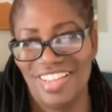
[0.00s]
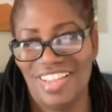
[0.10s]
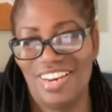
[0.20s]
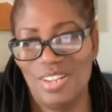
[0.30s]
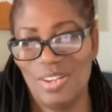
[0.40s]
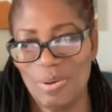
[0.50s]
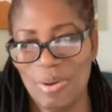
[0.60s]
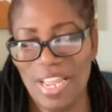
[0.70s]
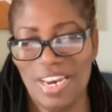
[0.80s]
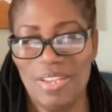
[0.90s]

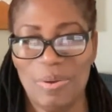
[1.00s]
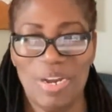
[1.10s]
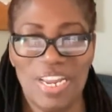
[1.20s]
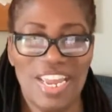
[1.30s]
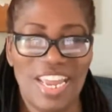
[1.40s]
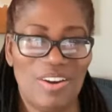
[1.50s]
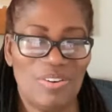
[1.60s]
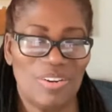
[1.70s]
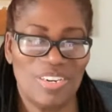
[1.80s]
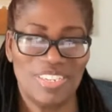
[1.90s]
Hello, hello
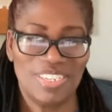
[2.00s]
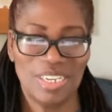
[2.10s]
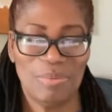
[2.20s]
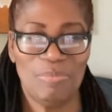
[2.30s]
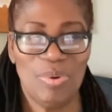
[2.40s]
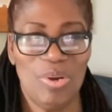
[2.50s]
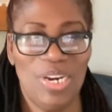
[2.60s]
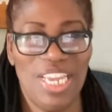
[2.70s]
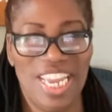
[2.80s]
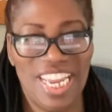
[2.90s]
again. Good
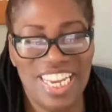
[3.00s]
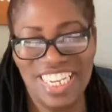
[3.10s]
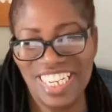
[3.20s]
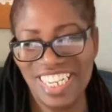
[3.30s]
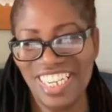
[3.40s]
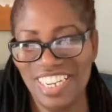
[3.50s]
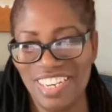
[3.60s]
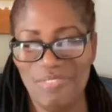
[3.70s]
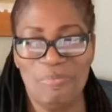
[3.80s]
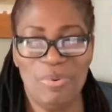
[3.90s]
morning.
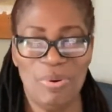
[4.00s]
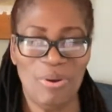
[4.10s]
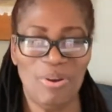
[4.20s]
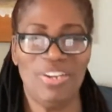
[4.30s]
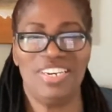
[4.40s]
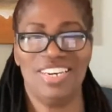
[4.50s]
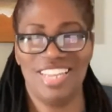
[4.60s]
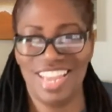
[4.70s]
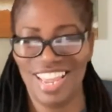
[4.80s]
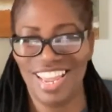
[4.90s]
Good
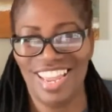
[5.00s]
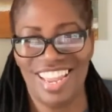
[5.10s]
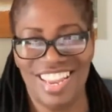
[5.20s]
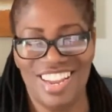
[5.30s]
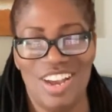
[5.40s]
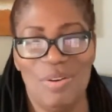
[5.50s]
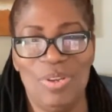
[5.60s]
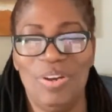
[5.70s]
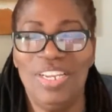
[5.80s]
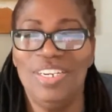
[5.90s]
morning. How
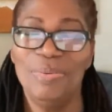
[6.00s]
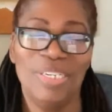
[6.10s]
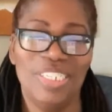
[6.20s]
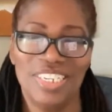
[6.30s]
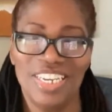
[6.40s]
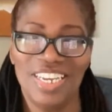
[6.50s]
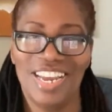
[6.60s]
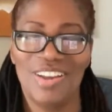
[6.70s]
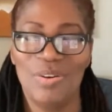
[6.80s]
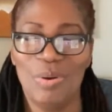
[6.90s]
you all are doing
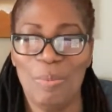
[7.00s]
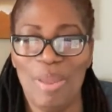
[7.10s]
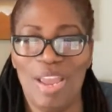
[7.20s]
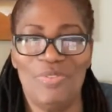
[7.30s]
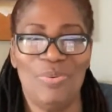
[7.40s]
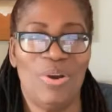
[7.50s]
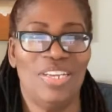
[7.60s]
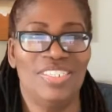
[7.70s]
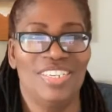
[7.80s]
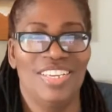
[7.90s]
today? I hope
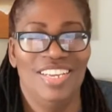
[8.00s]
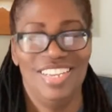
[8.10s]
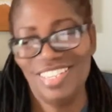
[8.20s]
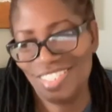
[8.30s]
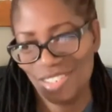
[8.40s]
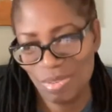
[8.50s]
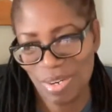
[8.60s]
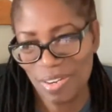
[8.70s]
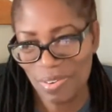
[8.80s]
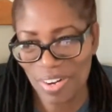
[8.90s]
everyone is
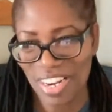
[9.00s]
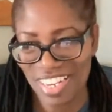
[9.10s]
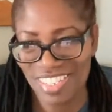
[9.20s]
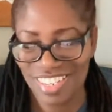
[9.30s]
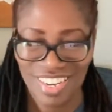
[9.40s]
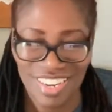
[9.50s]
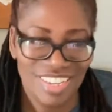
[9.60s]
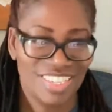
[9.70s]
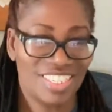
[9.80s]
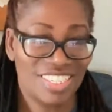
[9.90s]
doing great.
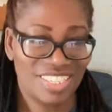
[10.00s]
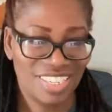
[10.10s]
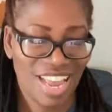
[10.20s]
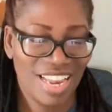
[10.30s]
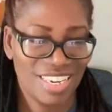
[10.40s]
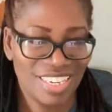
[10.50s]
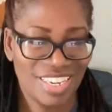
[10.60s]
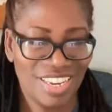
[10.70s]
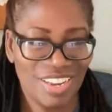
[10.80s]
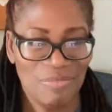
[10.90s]
This is
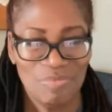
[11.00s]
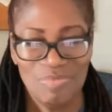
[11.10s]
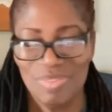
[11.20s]
Saturday.